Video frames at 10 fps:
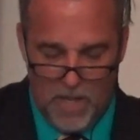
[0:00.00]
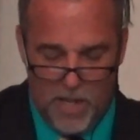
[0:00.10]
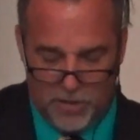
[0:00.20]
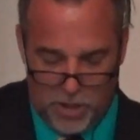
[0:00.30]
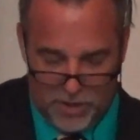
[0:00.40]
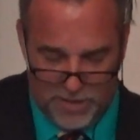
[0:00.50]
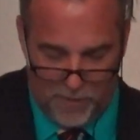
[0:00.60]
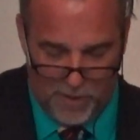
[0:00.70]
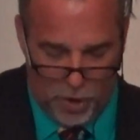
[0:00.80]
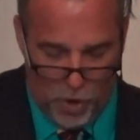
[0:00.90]
Let's look and
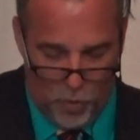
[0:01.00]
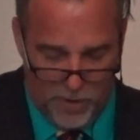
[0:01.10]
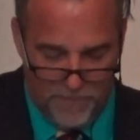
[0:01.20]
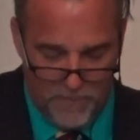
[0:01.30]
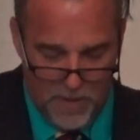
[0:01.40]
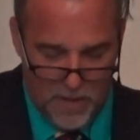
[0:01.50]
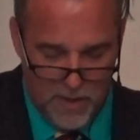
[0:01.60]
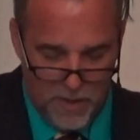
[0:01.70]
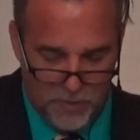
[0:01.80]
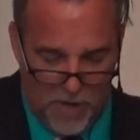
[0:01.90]
see what Luke
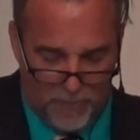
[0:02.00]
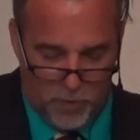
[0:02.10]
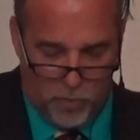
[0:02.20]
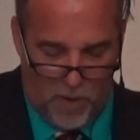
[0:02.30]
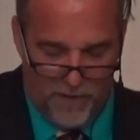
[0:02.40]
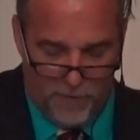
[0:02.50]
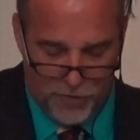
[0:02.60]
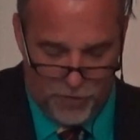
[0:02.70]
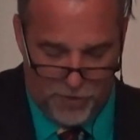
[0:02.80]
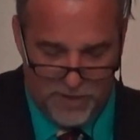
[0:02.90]
chapter 20, verse
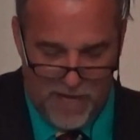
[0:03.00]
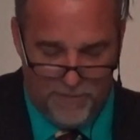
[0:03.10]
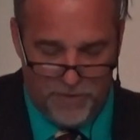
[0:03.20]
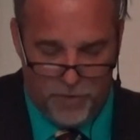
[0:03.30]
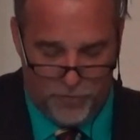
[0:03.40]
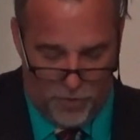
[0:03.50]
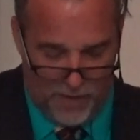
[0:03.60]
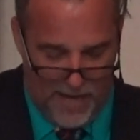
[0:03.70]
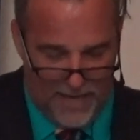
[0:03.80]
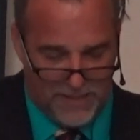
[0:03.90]
37 through
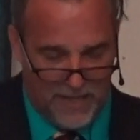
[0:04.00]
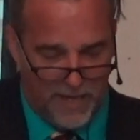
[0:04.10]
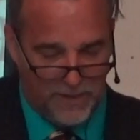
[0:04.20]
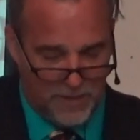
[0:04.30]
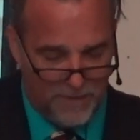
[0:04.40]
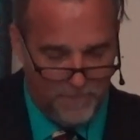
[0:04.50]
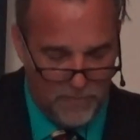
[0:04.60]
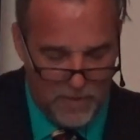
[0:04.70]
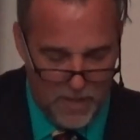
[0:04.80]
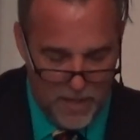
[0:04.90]
38 says. It
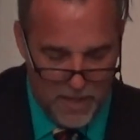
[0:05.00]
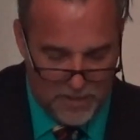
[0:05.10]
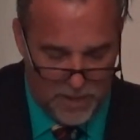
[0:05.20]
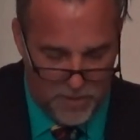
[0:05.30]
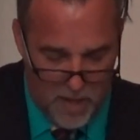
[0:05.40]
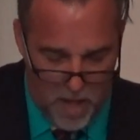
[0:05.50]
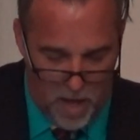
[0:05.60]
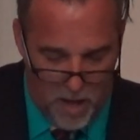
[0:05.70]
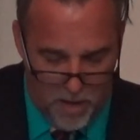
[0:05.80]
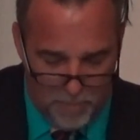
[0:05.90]
says,
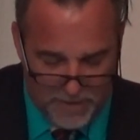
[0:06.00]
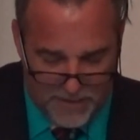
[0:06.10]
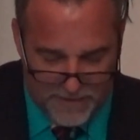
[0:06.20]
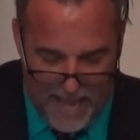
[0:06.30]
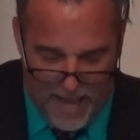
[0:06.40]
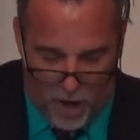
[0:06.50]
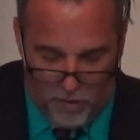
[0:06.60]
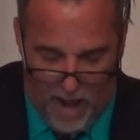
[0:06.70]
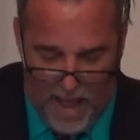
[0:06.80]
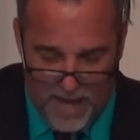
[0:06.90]
"But the dead
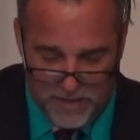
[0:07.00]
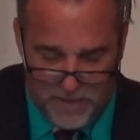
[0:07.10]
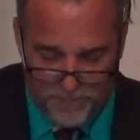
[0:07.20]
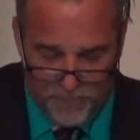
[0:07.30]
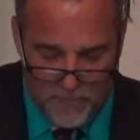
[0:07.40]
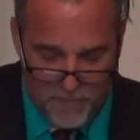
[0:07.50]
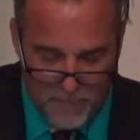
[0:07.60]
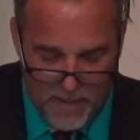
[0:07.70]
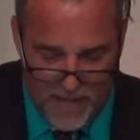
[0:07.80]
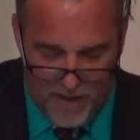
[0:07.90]
are raised,
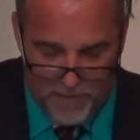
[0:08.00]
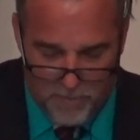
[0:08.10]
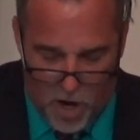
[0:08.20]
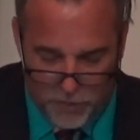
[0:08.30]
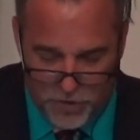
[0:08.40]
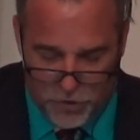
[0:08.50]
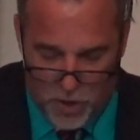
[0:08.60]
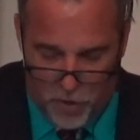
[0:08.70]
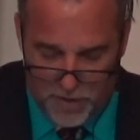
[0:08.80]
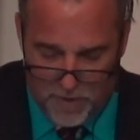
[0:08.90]
even Moses
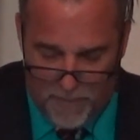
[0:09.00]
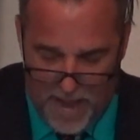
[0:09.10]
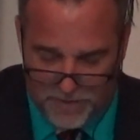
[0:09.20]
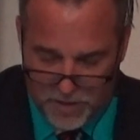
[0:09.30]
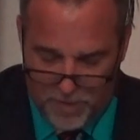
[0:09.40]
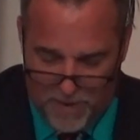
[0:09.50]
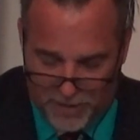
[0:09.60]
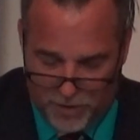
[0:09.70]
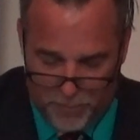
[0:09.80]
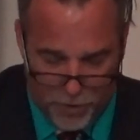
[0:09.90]
showed in the passage
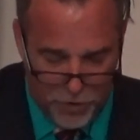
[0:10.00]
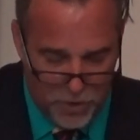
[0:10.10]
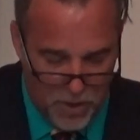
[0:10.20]
about the bush,